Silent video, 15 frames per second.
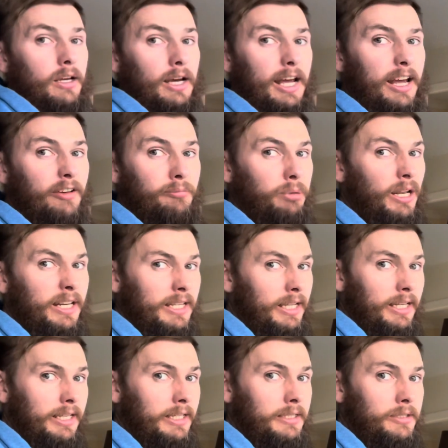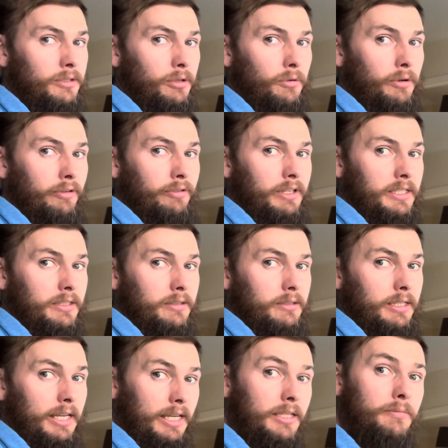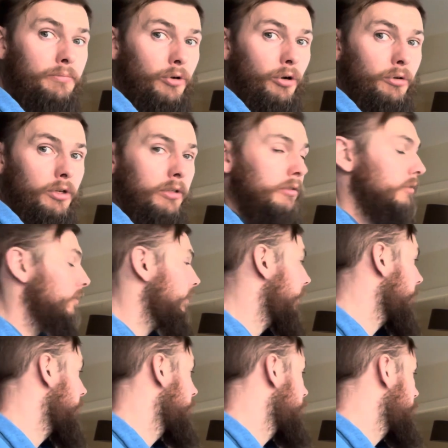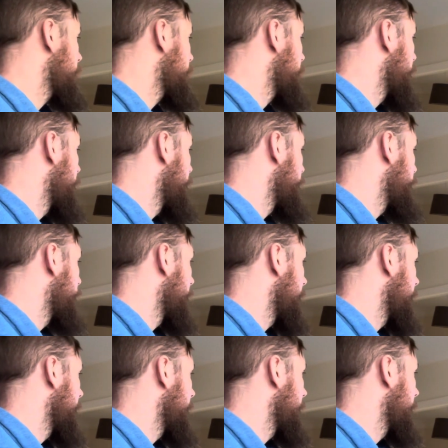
I have plenty of leads, so if it is broken I can just put another one in it.